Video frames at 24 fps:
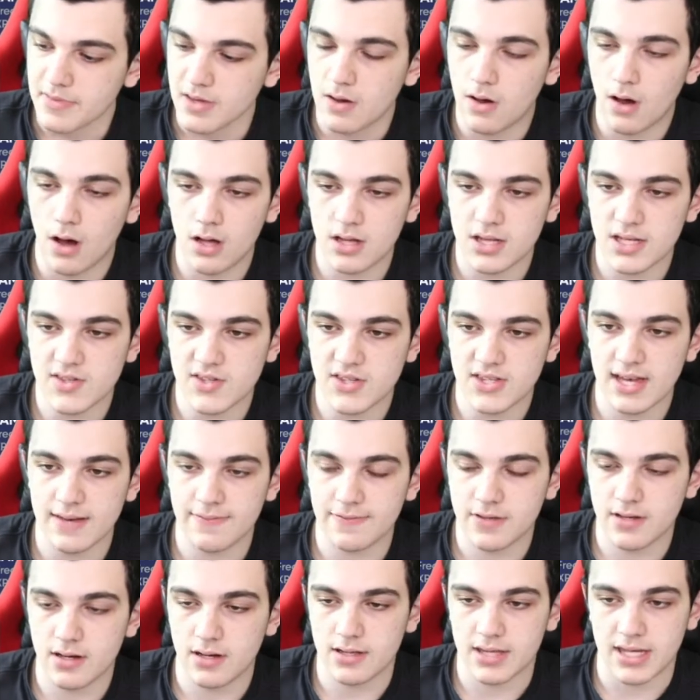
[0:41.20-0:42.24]
all that's
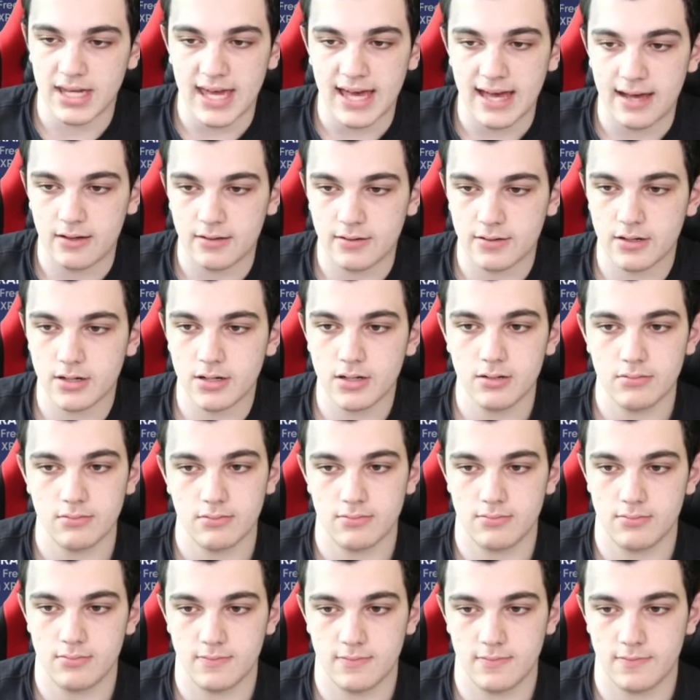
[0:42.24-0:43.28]
left on the calendar
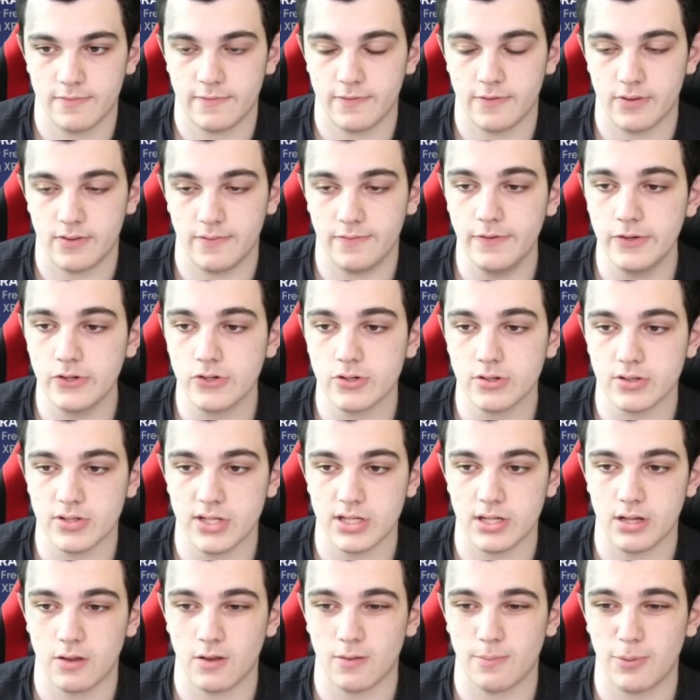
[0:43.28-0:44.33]
for the future is
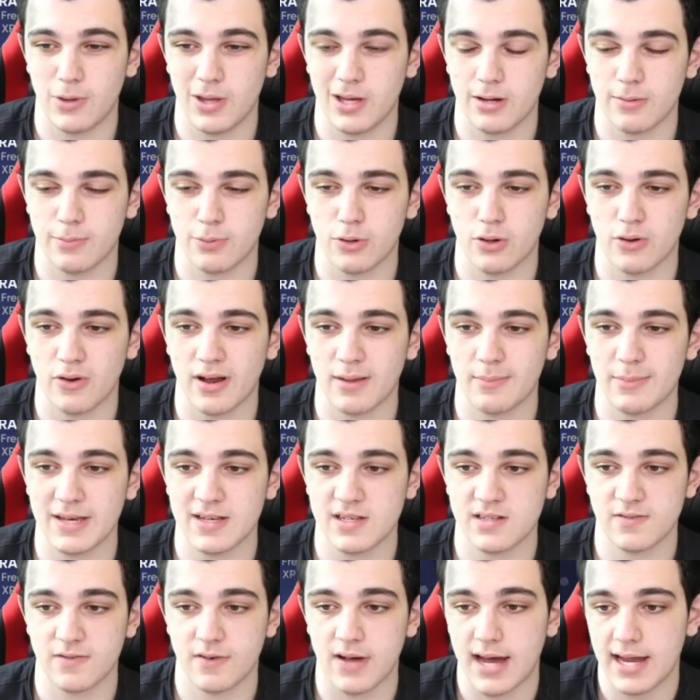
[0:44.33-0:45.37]
another player program
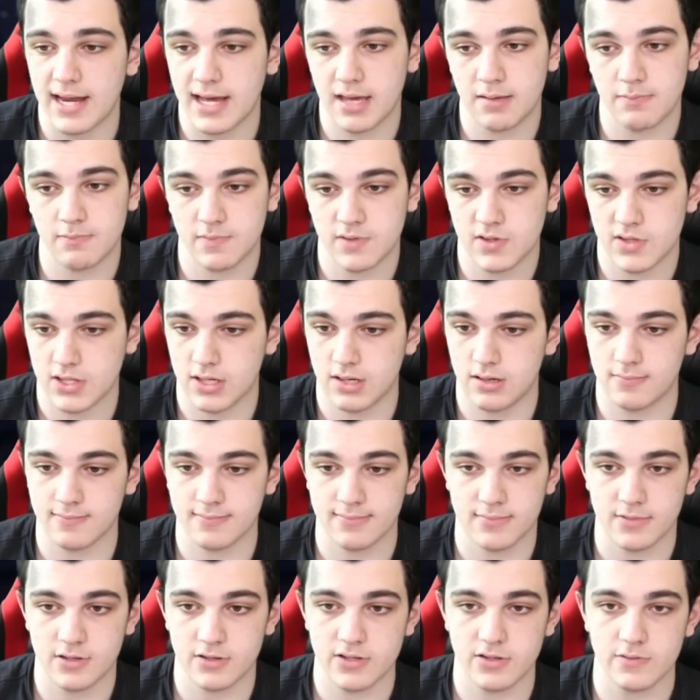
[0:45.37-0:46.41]
next Friday. So
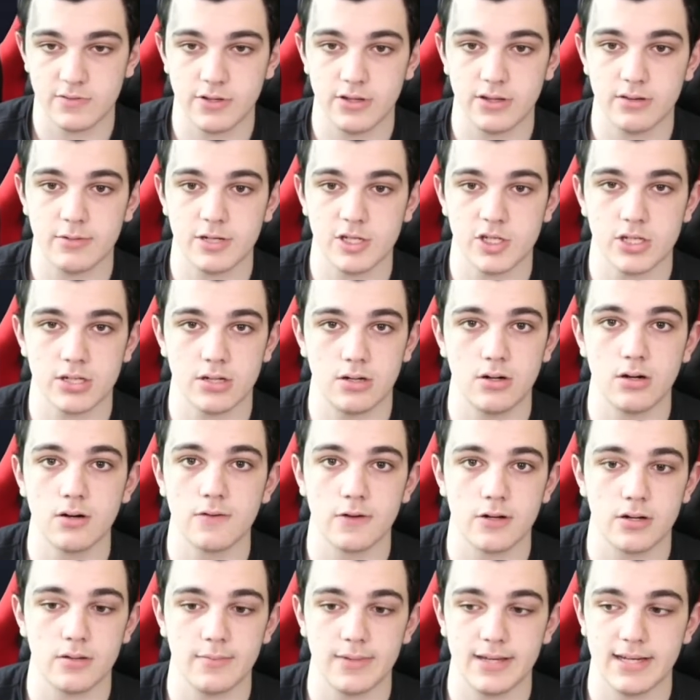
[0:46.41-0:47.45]
there isn't really much to go
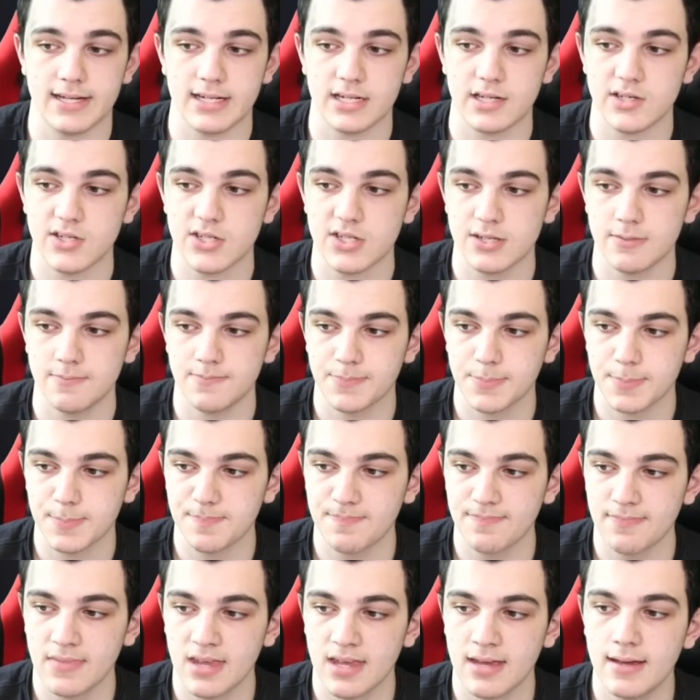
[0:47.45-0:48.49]
over, to be honest.
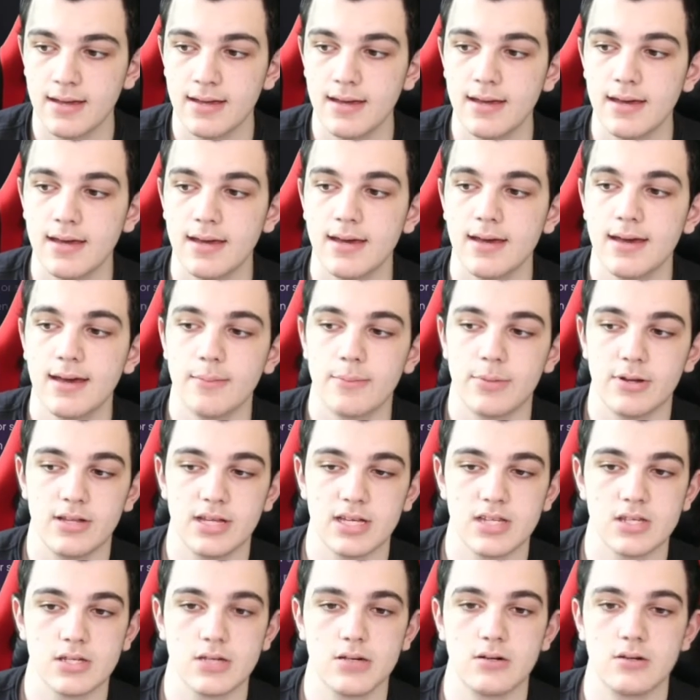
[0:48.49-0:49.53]
But
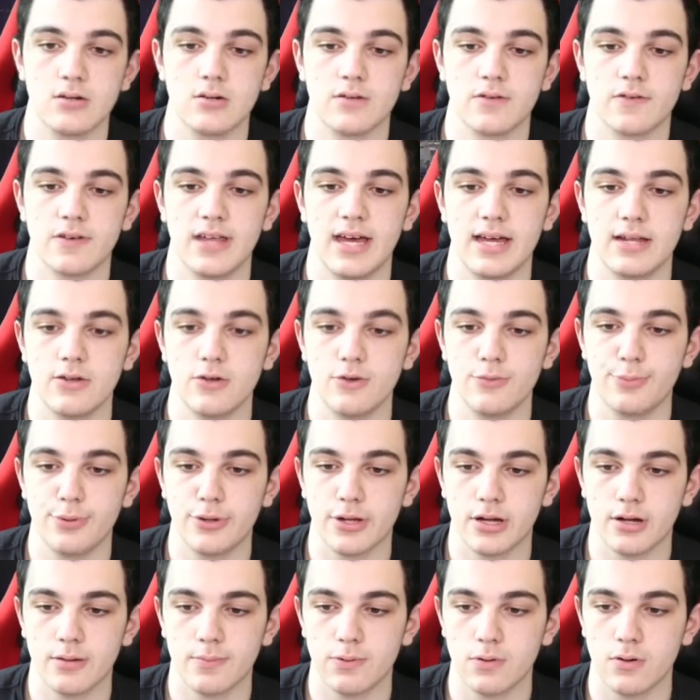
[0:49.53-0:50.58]
let's go over that new
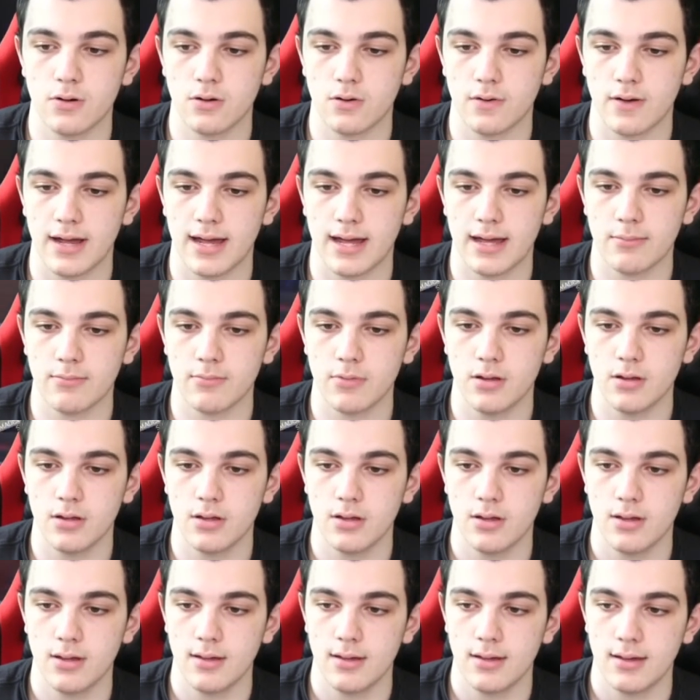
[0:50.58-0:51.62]
player program.
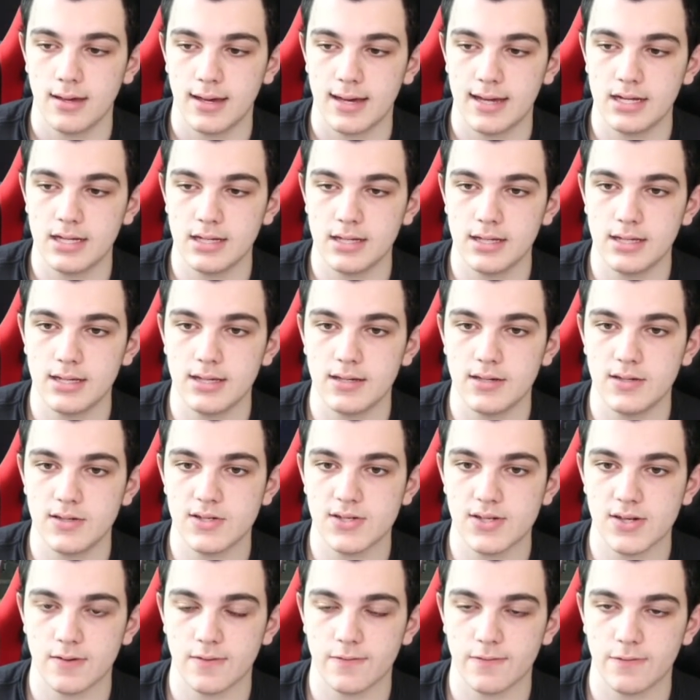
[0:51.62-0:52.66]
And it
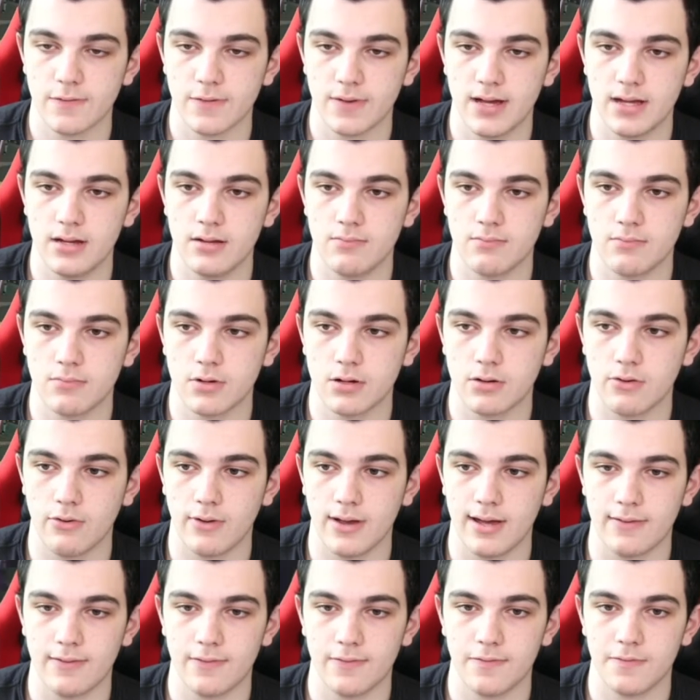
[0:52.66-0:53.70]
is Fred
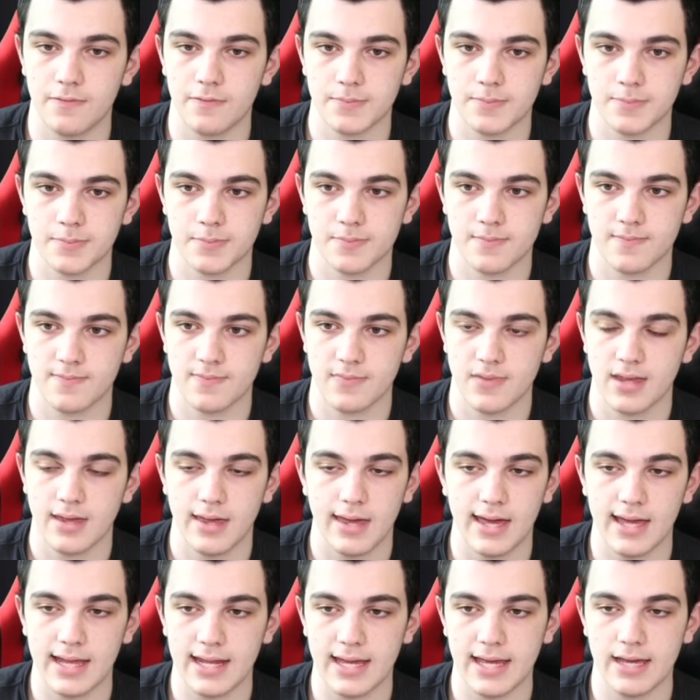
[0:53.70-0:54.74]
McGriff.
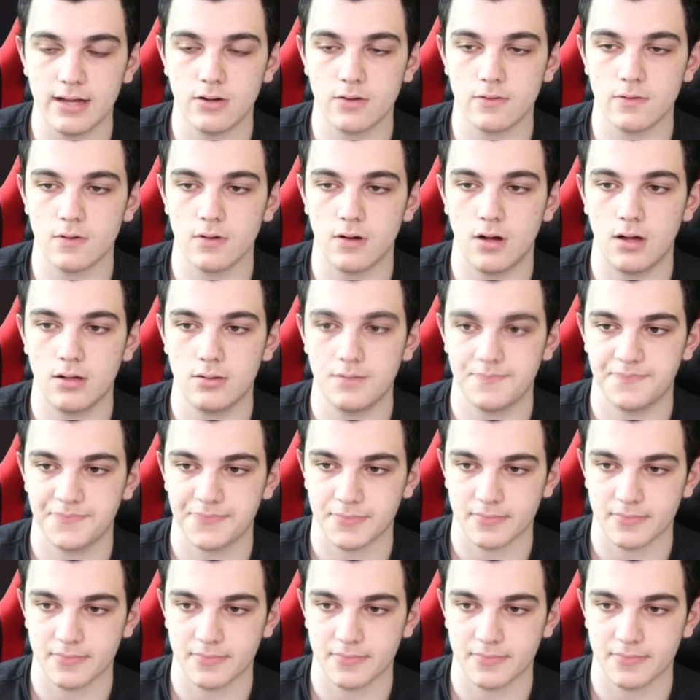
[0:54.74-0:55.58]
88 overall.